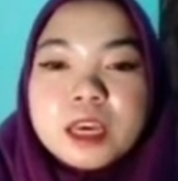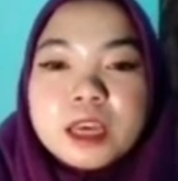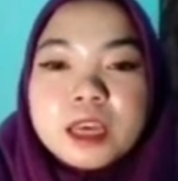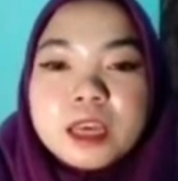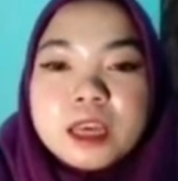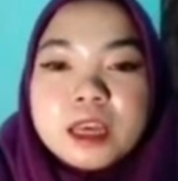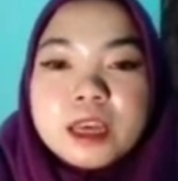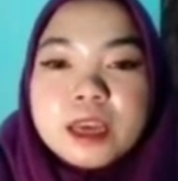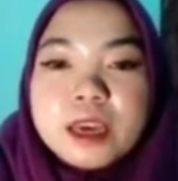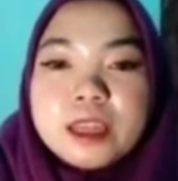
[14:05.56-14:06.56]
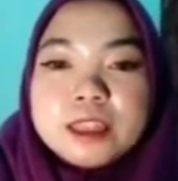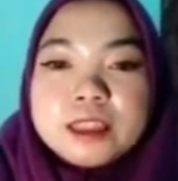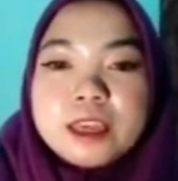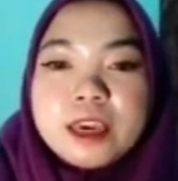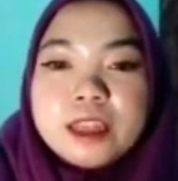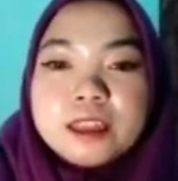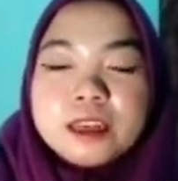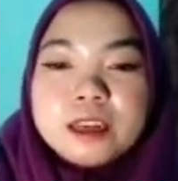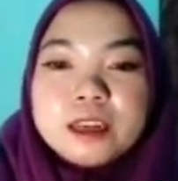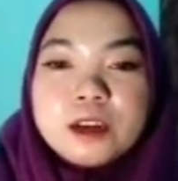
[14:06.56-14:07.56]
and then
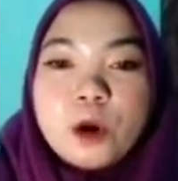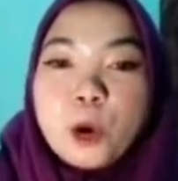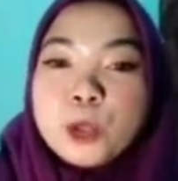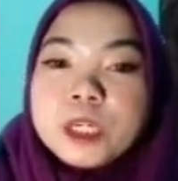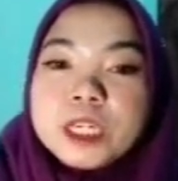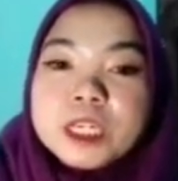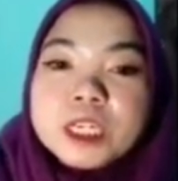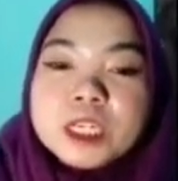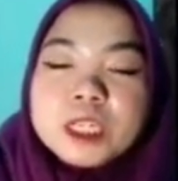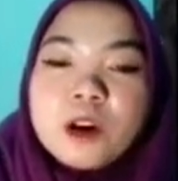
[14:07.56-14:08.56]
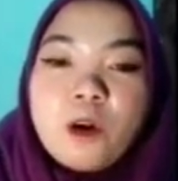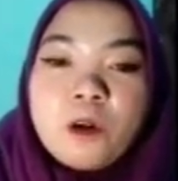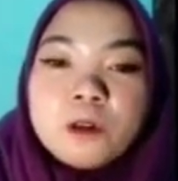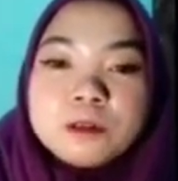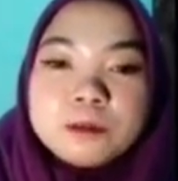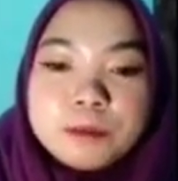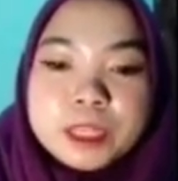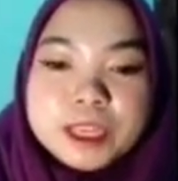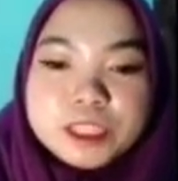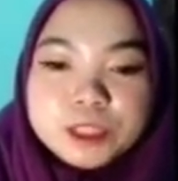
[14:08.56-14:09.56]
the owner or
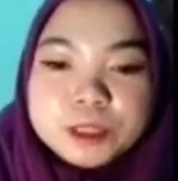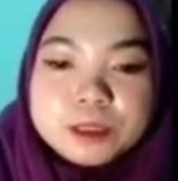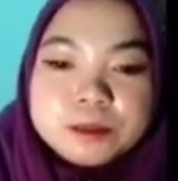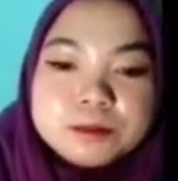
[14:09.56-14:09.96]
manager.